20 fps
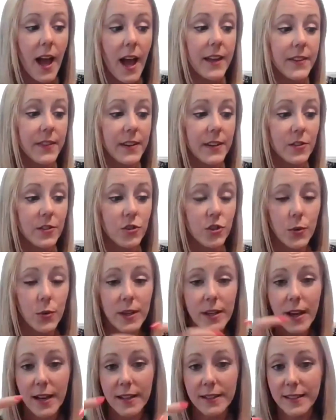I think
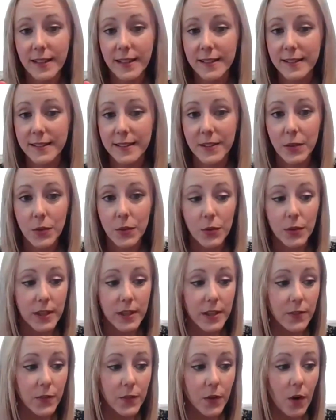doing a nice little
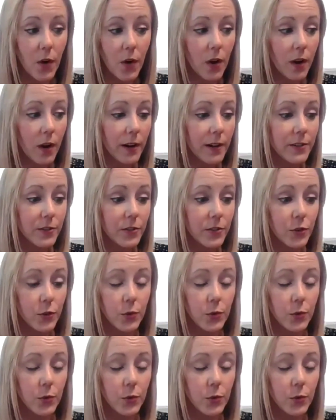gift card